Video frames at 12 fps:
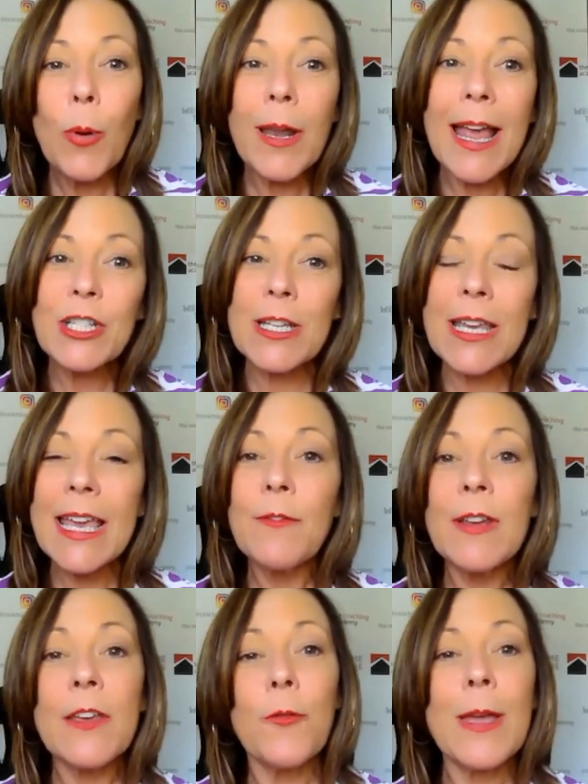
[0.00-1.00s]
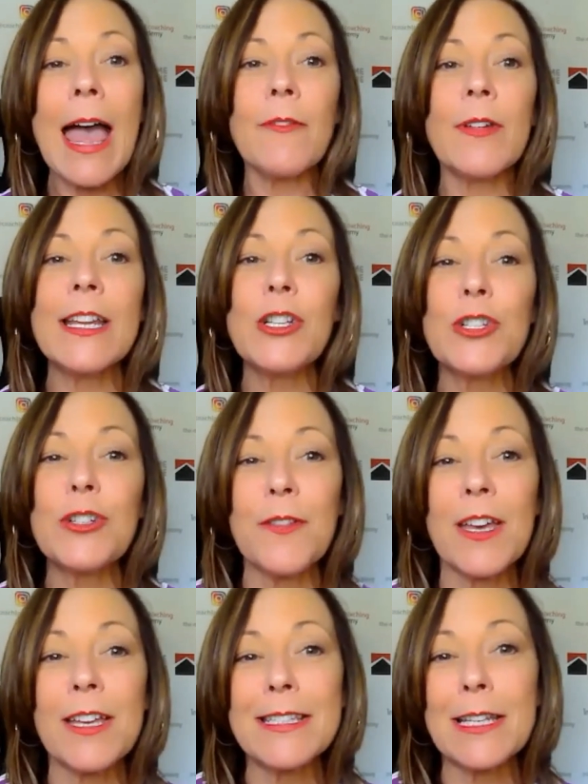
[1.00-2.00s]
well, actually, even if we have an
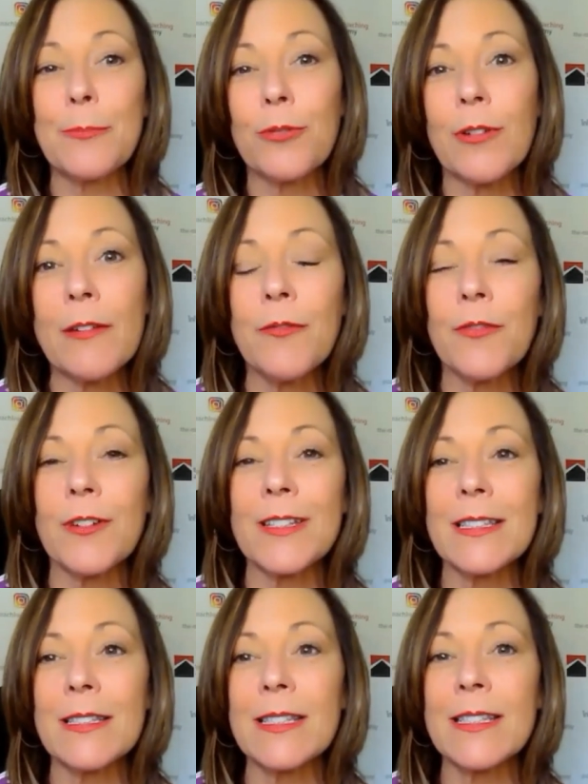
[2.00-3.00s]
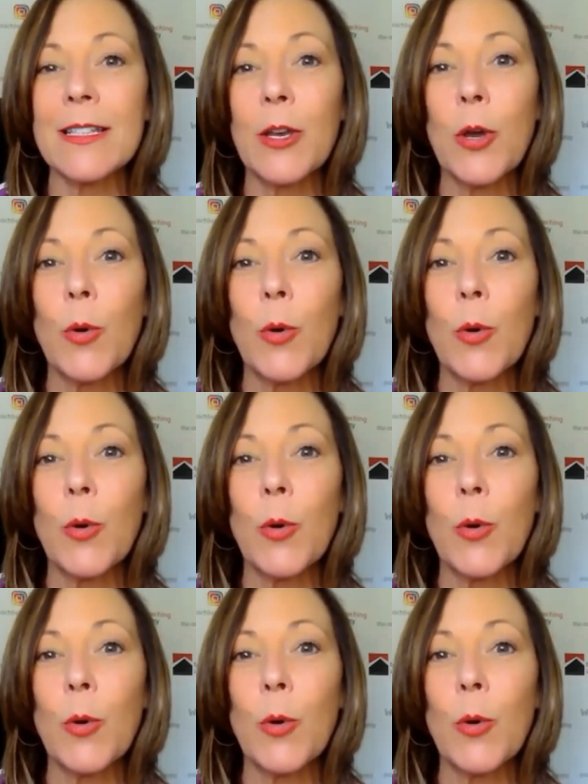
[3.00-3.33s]
introverted preference,